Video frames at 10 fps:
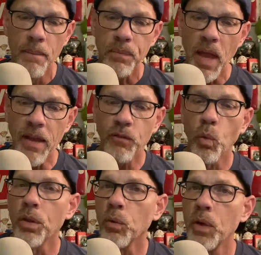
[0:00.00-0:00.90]

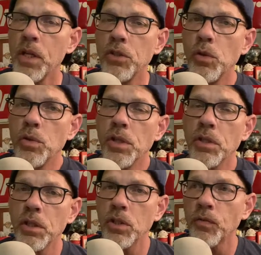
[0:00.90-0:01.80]
843
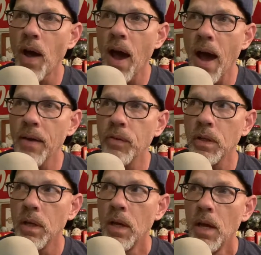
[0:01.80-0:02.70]
2665 and